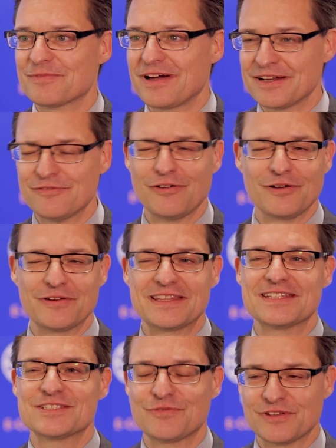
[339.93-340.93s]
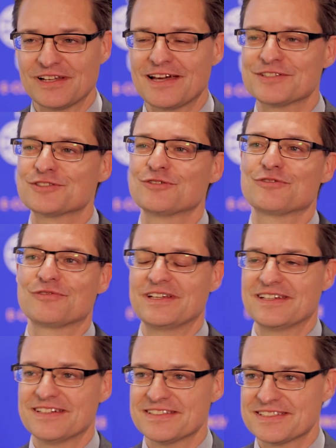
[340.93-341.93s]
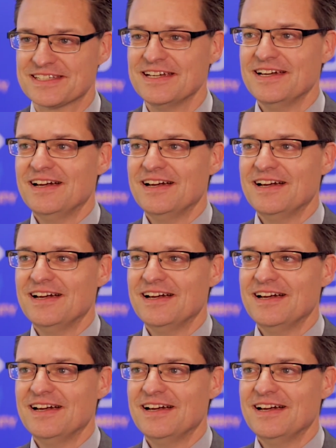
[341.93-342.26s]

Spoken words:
Kind of following this for the last 2-3 years.